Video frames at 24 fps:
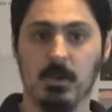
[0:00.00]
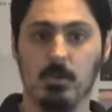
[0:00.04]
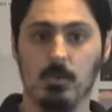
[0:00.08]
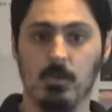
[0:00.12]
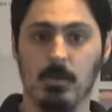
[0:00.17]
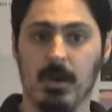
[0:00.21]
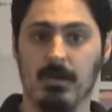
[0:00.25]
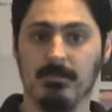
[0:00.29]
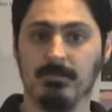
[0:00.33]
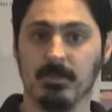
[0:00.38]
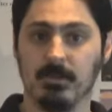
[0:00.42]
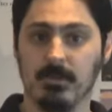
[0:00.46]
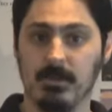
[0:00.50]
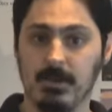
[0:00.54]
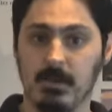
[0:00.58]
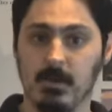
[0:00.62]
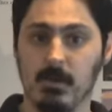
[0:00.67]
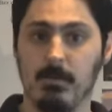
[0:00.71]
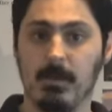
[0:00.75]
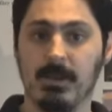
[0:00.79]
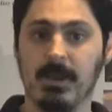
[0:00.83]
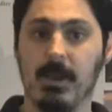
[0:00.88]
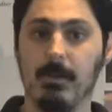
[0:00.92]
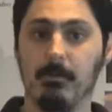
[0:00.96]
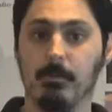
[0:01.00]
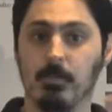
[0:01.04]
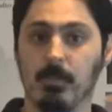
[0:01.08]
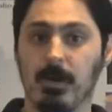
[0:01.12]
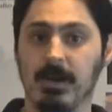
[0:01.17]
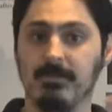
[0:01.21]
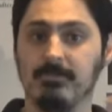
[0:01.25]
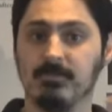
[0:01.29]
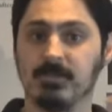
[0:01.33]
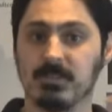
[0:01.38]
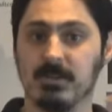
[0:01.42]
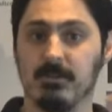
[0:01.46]
We often hear about how
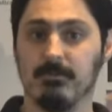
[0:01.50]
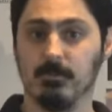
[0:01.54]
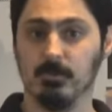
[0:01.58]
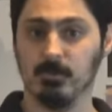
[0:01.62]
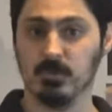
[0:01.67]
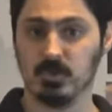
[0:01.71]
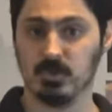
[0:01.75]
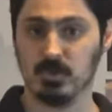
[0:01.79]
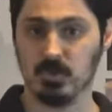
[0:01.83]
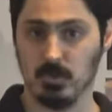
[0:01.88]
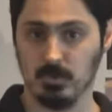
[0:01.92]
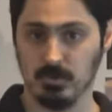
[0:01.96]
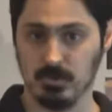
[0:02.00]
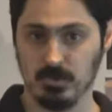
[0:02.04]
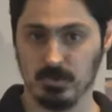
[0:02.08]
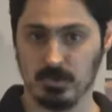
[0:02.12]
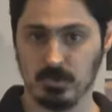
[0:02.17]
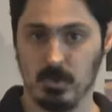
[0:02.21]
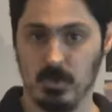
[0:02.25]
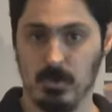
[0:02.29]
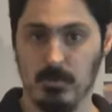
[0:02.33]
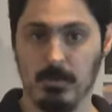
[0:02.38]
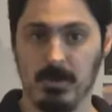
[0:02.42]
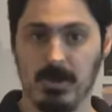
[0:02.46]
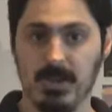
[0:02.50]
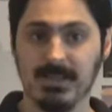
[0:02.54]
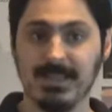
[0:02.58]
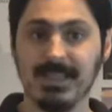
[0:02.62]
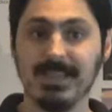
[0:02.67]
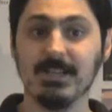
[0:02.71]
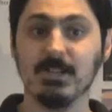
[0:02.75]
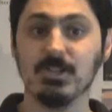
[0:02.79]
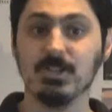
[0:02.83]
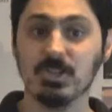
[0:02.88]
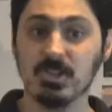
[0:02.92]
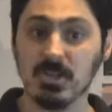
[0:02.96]
brave several soldiers are, but I
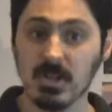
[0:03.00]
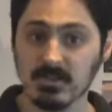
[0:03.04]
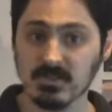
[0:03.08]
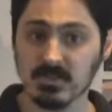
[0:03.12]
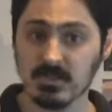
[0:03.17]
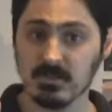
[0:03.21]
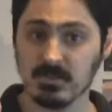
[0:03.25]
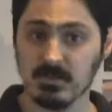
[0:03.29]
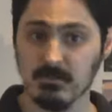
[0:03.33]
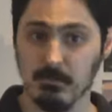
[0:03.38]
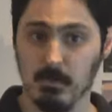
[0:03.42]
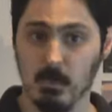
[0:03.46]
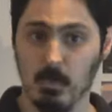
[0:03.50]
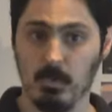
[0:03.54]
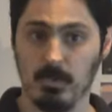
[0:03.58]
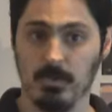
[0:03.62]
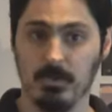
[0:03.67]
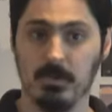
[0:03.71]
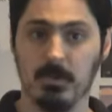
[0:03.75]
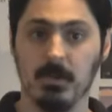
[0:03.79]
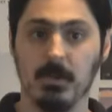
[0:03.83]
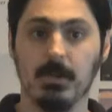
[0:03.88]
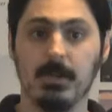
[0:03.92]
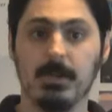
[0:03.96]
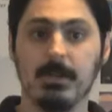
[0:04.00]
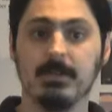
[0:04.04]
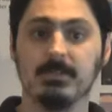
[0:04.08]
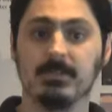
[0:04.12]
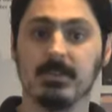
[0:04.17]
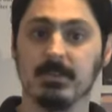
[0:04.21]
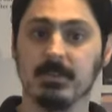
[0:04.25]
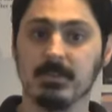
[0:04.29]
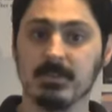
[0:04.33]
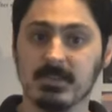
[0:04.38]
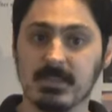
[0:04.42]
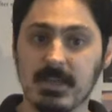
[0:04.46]
think just as important is
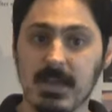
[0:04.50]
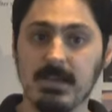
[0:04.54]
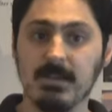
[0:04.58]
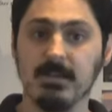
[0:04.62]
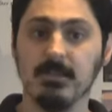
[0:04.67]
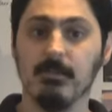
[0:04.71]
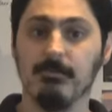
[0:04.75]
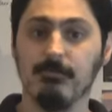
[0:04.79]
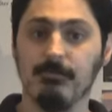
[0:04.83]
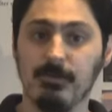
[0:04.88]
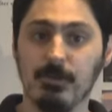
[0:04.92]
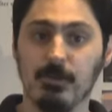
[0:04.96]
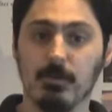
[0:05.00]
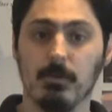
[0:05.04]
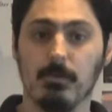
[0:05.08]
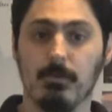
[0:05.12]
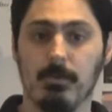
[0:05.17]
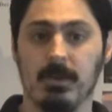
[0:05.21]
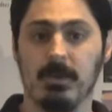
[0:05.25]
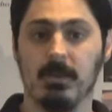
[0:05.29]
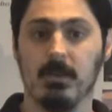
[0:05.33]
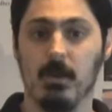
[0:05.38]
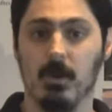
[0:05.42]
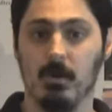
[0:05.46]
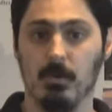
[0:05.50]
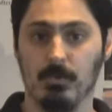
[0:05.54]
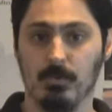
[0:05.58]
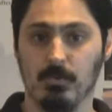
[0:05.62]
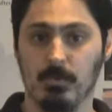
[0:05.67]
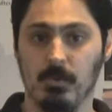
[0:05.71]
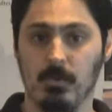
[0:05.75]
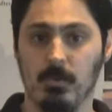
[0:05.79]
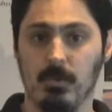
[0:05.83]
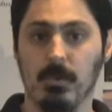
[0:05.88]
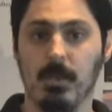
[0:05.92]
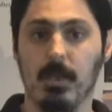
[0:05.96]
understanding the fear many go
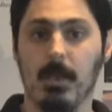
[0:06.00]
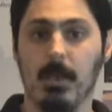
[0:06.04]
through.